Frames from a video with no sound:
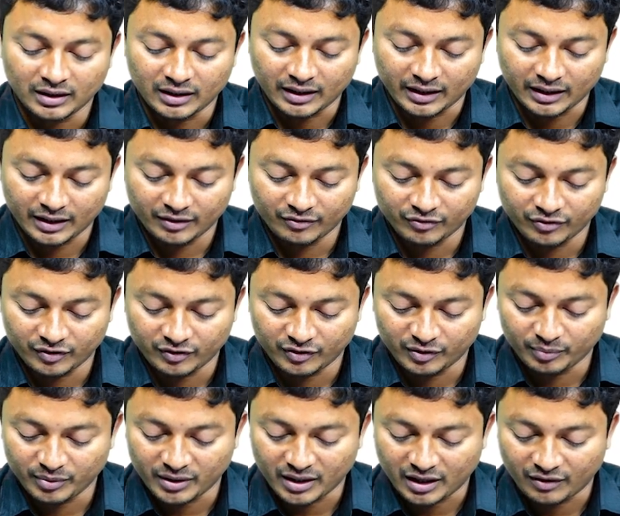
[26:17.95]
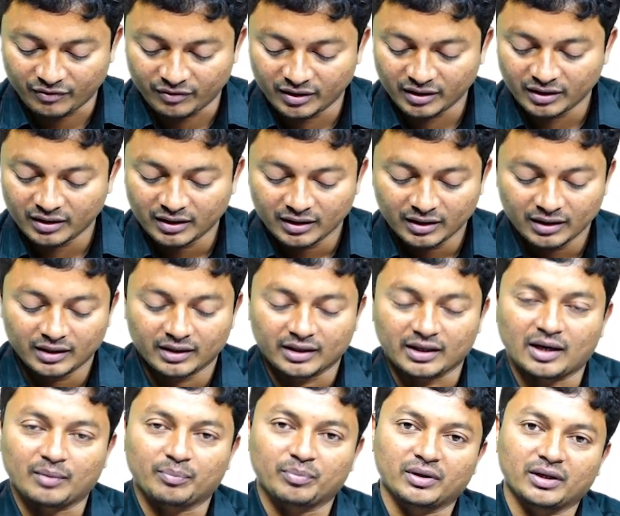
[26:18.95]
and we will be having
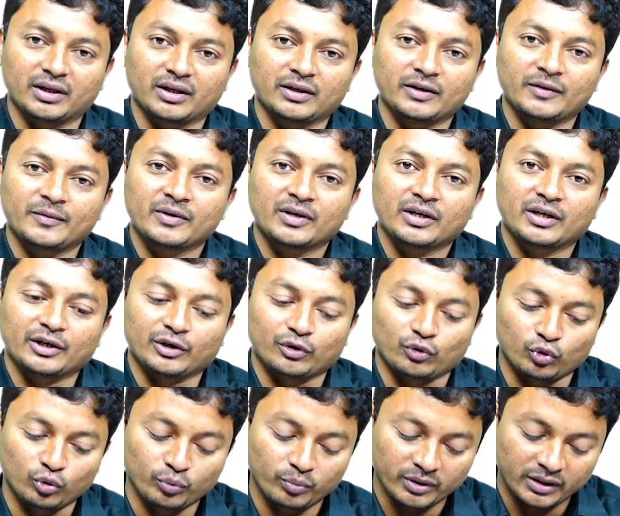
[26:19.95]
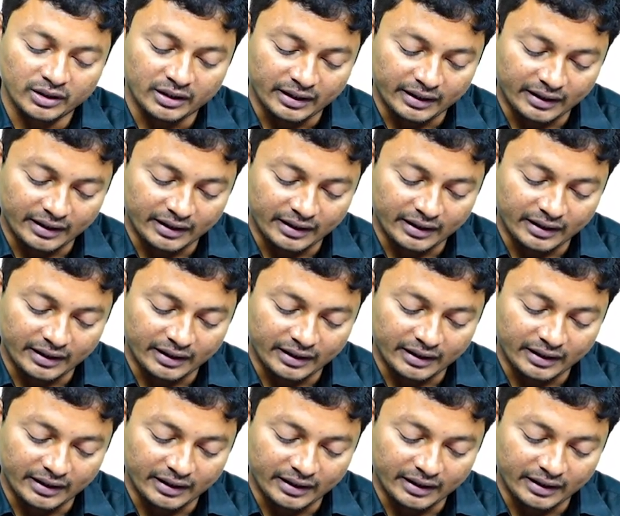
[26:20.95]
capillary tube.